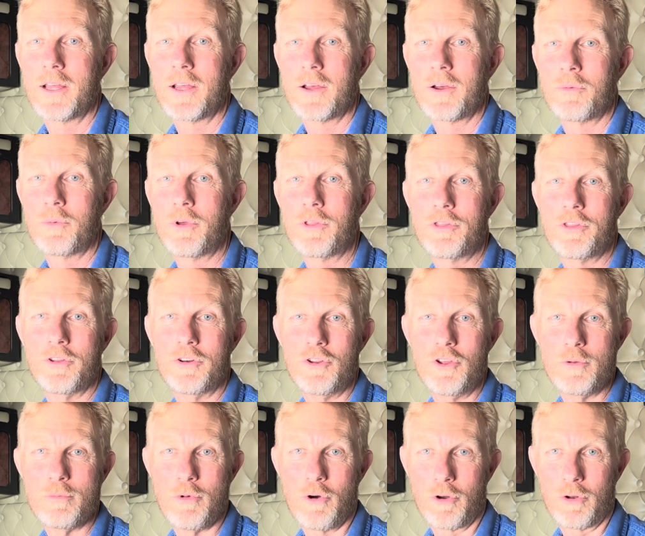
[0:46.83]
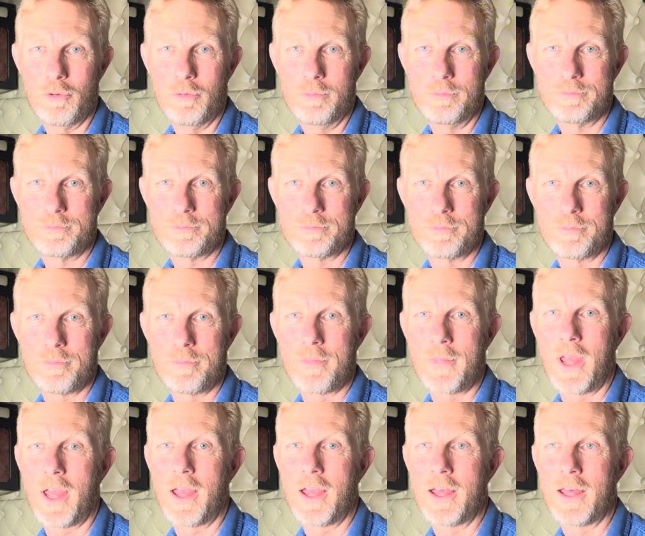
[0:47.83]
With the new model,
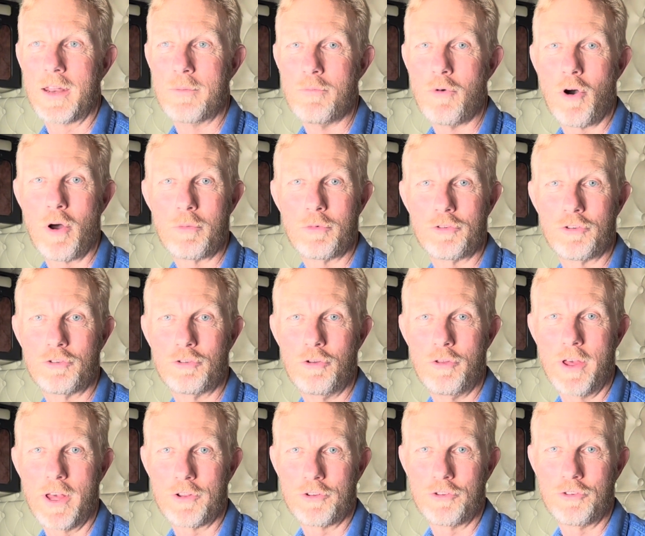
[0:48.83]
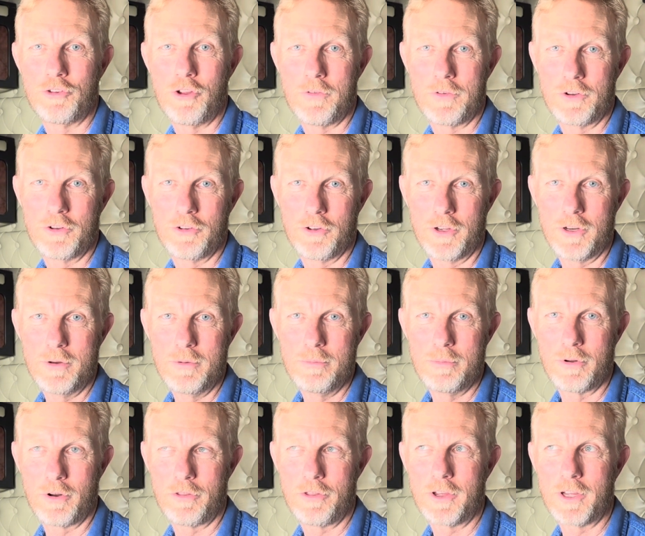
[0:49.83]
and mine was a 2017,
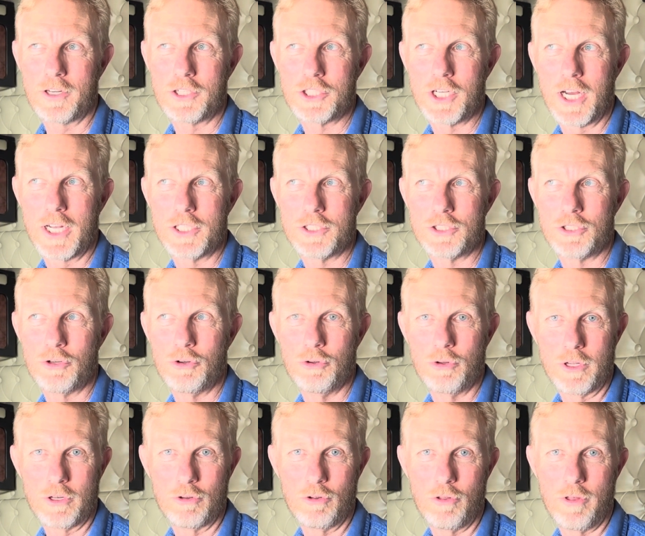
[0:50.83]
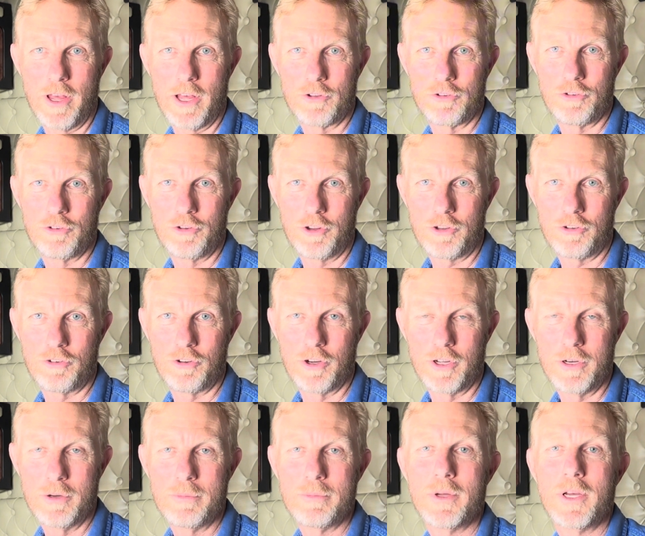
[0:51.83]
but I think it changed early
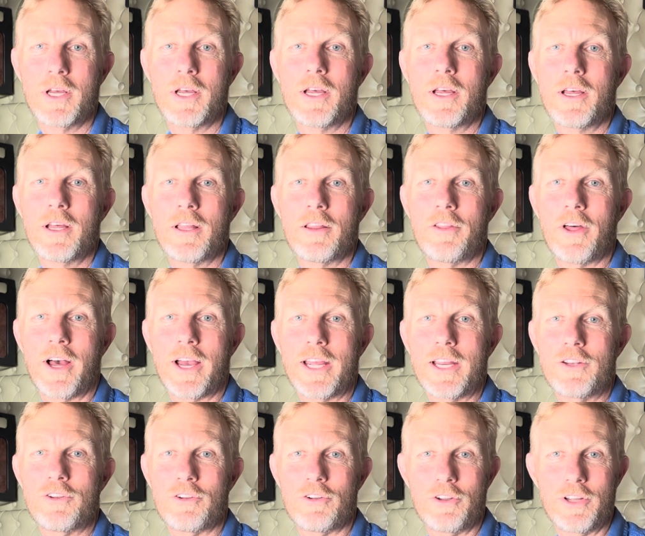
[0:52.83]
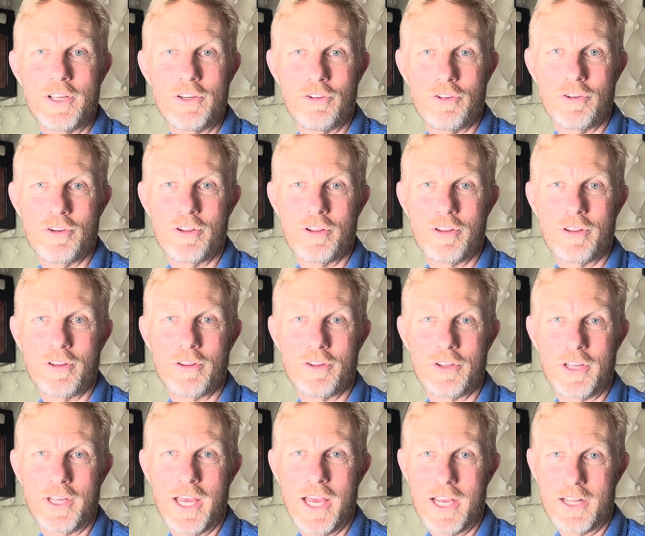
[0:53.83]
2016, they deleted
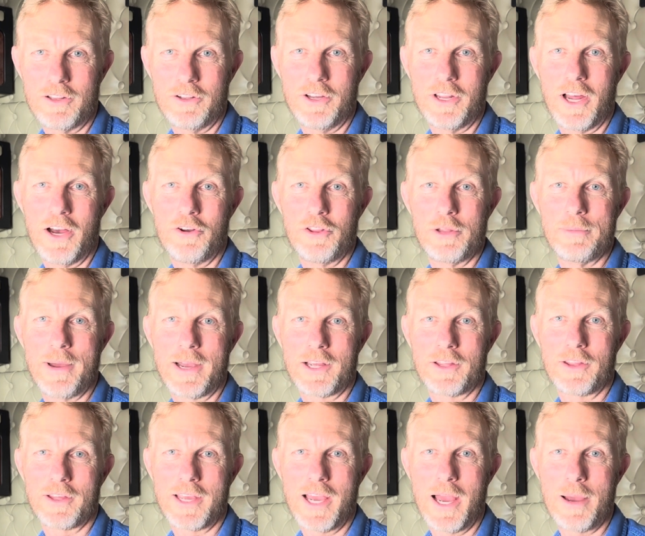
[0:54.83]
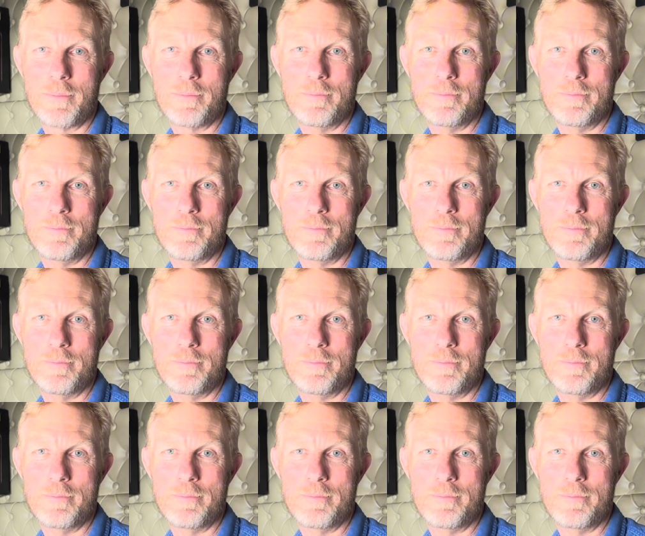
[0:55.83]
the air cleaner on the back of the cab